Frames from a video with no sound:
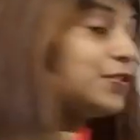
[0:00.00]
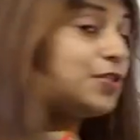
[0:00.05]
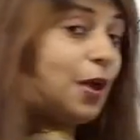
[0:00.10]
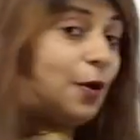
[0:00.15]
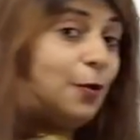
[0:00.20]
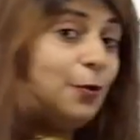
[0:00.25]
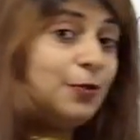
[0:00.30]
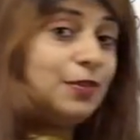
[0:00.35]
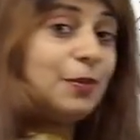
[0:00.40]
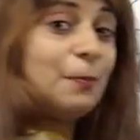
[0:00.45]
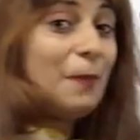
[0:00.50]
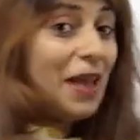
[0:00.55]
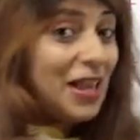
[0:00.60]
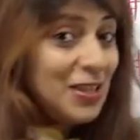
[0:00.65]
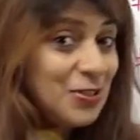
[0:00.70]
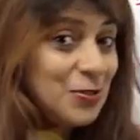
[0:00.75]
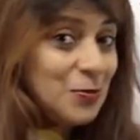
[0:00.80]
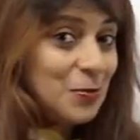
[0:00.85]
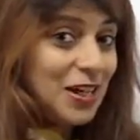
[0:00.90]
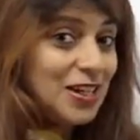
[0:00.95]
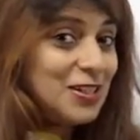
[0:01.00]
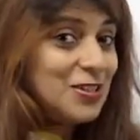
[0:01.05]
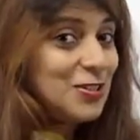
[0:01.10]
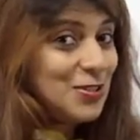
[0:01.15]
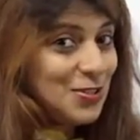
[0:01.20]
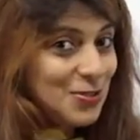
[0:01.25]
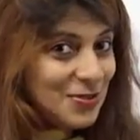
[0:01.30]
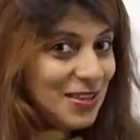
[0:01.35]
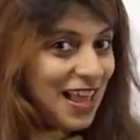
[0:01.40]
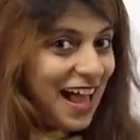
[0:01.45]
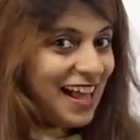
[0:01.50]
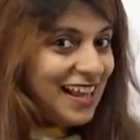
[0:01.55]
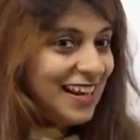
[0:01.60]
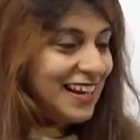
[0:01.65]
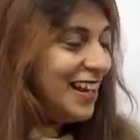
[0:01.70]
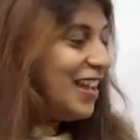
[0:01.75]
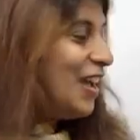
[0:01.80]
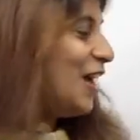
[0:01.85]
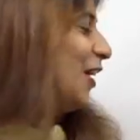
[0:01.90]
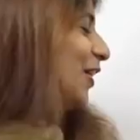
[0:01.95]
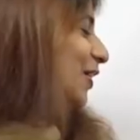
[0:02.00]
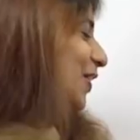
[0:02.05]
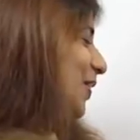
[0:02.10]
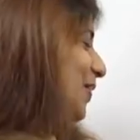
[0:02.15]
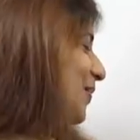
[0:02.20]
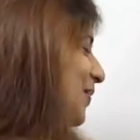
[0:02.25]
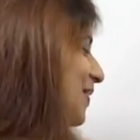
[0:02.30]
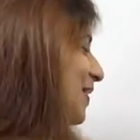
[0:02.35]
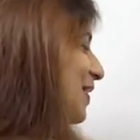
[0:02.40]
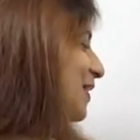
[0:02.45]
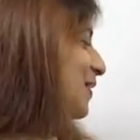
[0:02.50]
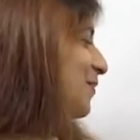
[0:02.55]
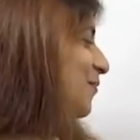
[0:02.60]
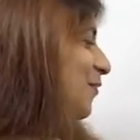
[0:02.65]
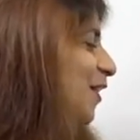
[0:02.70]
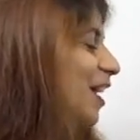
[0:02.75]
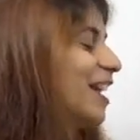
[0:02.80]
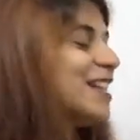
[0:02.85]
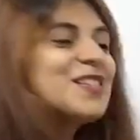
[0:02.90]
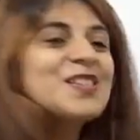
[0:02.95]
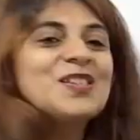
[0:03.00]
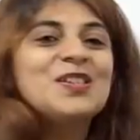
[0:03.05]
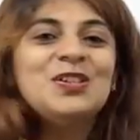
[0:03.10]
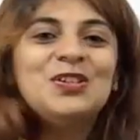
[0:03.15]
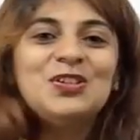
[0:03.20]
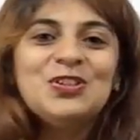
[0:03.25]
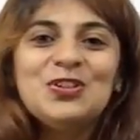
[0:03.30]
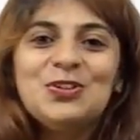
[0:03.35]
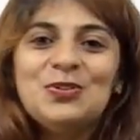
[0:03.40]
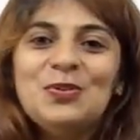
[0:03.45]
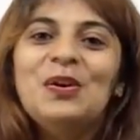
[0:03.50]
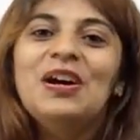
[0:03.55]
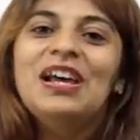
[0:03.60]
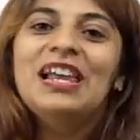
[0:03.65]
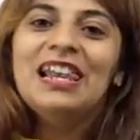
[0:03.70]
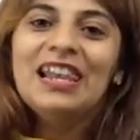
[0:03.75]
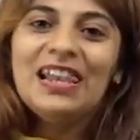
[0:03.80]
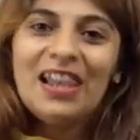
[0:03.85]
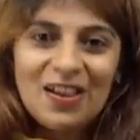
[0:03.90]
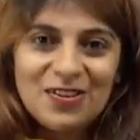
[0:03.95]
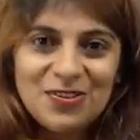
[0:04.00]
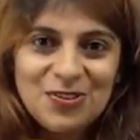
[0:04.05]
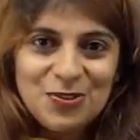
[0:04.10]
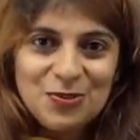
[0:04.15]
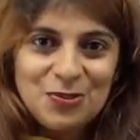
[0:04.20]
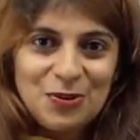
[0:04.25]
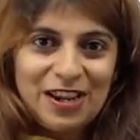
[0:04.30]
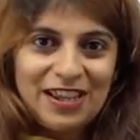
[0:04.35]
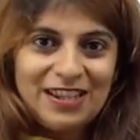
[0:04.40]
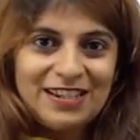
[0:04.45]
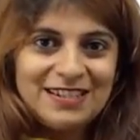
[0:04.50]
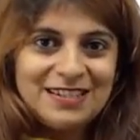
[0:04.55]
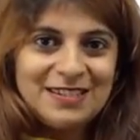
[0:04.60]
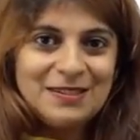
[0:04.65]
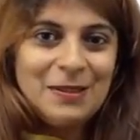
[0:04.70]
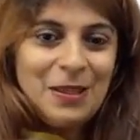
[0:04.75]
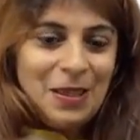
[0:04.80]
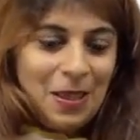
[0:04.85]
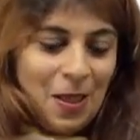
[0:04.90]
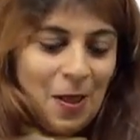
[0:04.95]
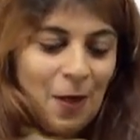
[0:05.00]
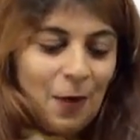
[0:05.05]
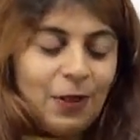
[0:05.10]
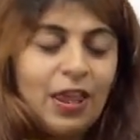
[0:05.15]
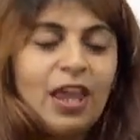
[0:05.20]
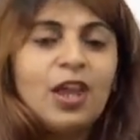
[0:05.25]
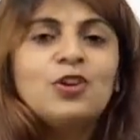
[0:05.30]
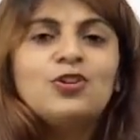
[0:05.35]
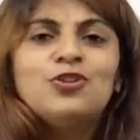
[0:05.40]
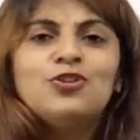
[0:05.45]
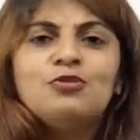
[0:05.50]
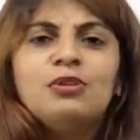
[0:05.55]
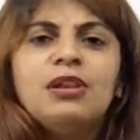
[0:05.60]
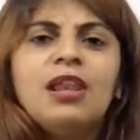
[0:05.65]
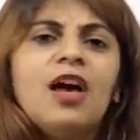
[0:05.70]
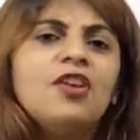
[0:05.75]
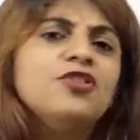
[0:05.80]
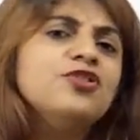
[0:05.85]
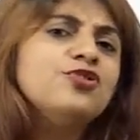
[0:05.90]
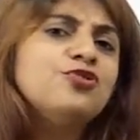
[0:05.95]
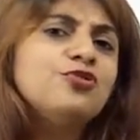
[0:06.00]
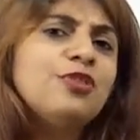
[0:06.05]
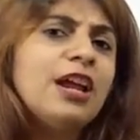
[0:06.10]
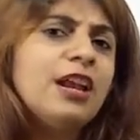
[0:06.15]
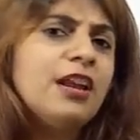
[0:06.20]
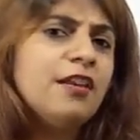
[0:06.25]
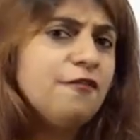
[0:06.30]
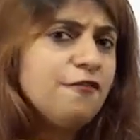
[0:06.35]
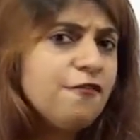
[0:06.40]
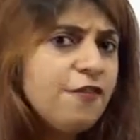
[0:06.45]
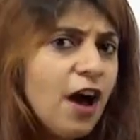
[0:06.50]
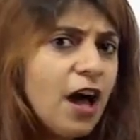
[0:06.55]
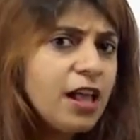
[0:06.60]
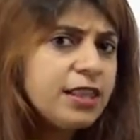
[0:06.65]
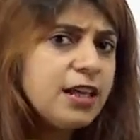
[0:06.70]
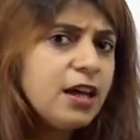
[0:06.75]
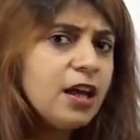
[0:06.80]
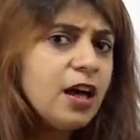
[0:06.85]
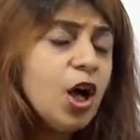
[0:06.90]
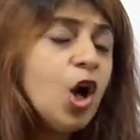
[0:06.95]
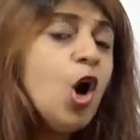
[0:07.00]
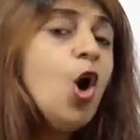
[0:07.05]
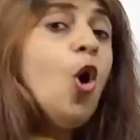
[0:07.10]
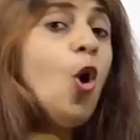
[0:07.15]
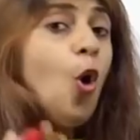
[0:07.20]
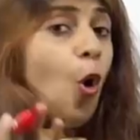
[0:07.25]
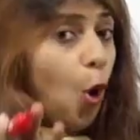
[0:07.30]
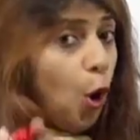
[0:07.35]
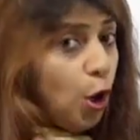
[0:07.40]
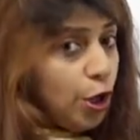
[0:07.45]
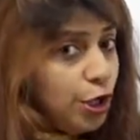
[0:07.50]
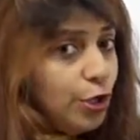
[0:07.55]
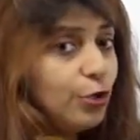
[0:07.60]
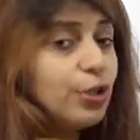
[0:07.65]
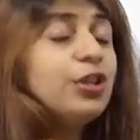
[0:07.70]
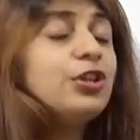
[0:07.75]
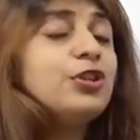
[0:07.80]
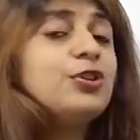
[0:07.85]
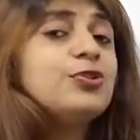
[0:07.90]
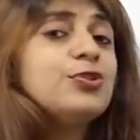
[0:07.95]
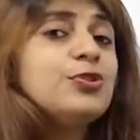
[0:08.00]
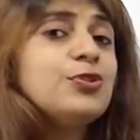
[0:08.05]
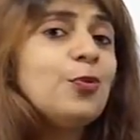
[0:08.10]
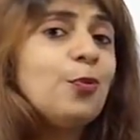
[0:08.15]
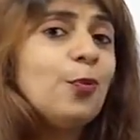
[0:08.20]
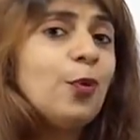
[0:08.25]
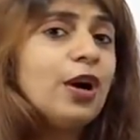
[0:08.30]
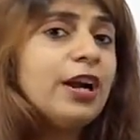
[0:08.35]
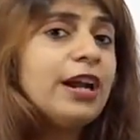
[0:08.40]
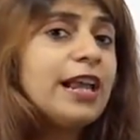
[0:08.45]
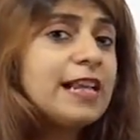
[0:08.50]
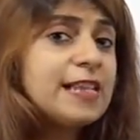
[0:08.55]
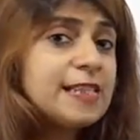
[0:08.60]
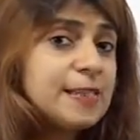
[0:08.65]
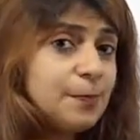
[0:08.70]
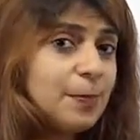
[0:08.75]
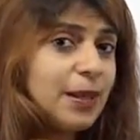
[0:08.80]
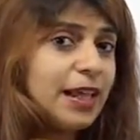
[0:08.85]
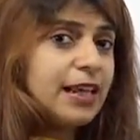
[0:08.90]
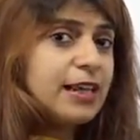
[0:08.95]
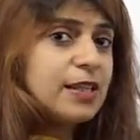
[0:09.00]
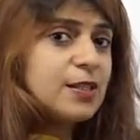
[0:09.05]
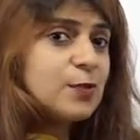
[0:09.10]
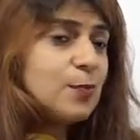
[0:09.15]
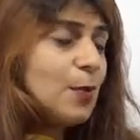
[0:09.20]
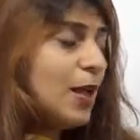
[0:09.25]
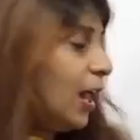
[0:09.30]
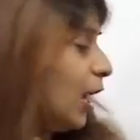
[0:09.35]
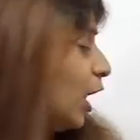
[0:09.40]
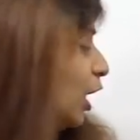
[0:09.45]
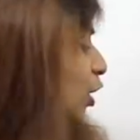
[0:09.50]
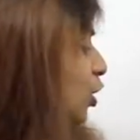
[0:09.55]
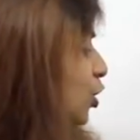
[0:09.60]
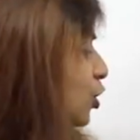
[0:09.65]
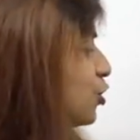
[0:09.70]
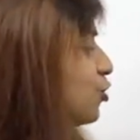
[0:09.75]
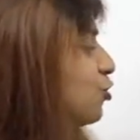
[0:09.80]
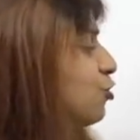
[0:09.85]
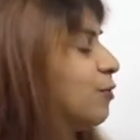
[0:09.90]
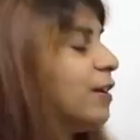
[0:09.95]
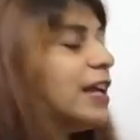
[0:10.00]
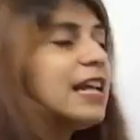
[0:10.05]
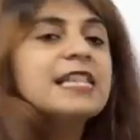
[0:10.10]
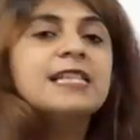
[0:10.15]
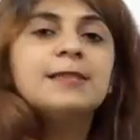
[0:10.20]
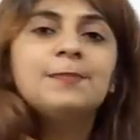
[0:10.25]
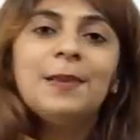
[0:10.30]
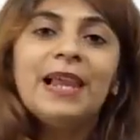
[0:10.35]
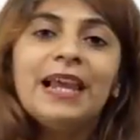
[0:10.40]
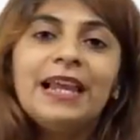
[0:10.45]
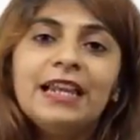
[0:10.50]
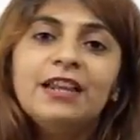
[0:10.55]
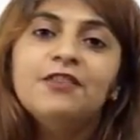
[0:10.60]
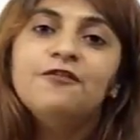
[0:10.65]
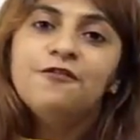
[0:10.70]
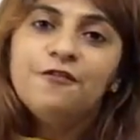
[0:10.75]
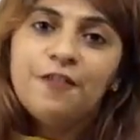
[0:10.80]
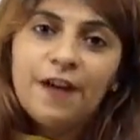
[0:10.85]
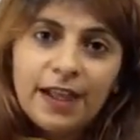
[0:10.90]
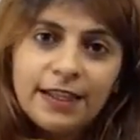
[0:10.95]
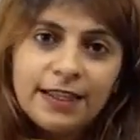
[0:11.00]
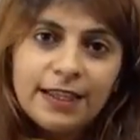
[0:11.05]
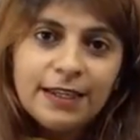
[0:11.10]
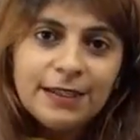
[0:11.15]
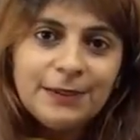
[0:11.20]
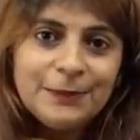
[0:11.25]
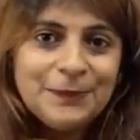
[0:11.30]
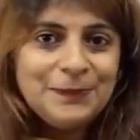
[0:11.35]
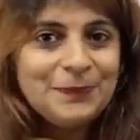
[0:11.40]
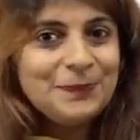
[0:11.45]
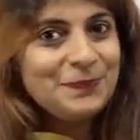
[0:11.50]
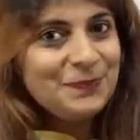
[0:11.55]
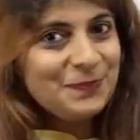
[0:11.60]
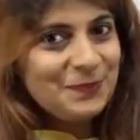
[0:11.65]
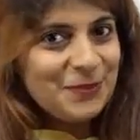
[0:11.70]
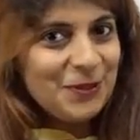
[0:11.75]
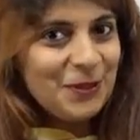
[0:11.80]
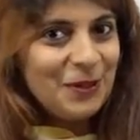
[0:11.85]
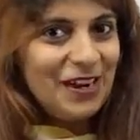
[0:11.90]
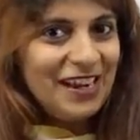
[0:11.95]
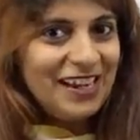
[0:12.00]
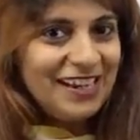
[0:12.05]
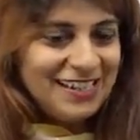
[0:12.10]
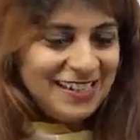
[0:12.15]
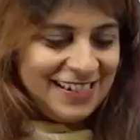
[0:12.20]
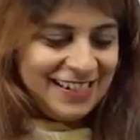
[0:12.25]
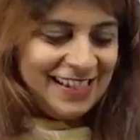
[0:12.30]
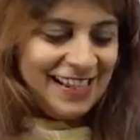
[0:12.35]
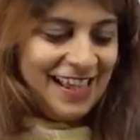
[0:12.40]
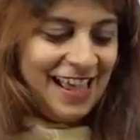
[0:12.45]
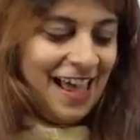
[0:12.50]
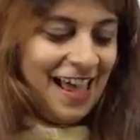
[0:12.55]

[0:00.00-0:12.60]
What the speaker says: So the best way to do that, use this phrase, could you illustrate? Okay, could you illustrate it further? Or you can use the word explain as well. Could you explain it further? Right?